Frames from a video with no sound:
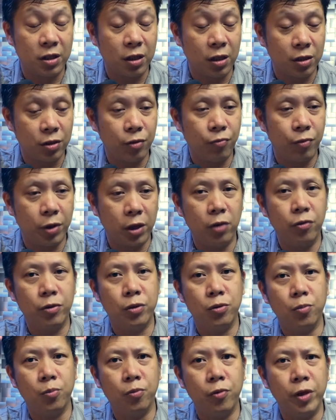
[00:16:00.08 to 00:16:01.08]
hundred. We're going
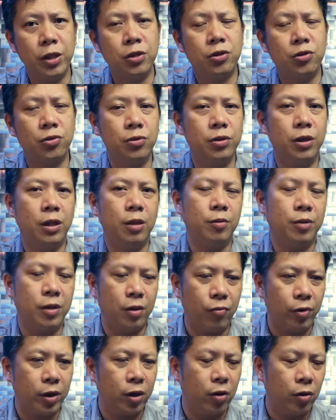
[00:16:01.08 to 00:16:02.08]
to breeze through them and
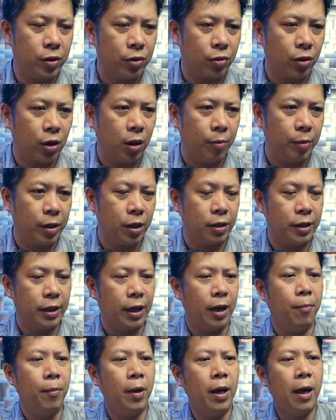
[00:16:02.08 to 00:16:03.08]
then we're going to comment on
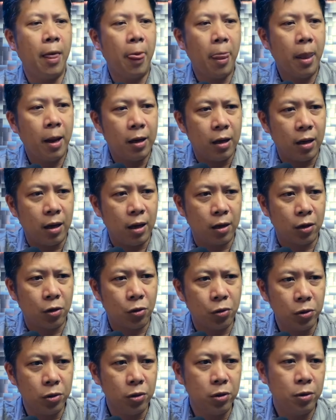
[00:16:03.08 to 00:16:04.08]
them. Uh,
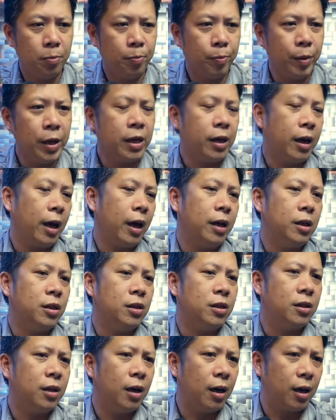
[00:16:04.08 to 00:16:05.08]
cool P K
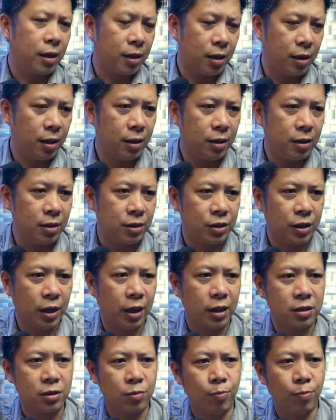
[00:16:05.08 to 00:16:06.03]
Duck says,